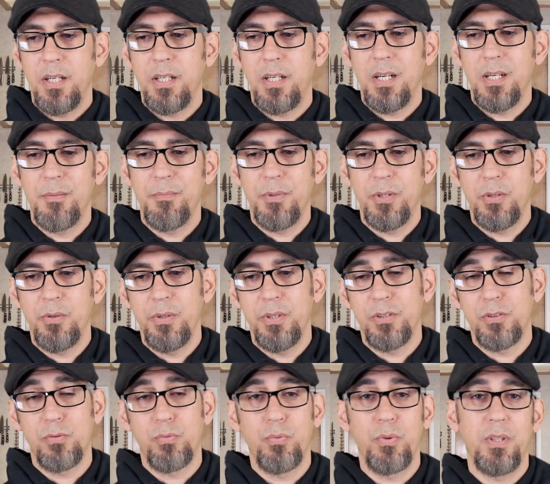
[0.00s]
gumbo
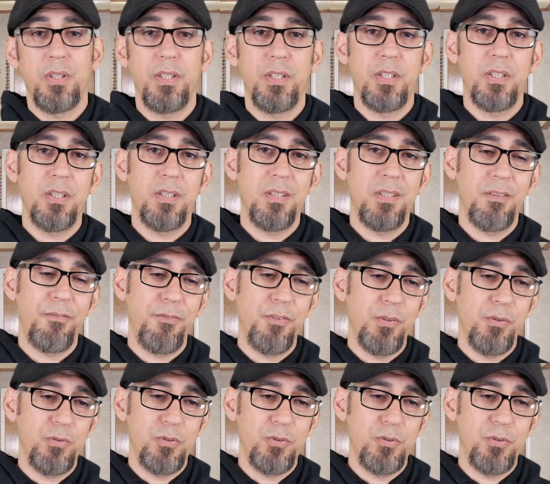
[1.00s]
is really good if you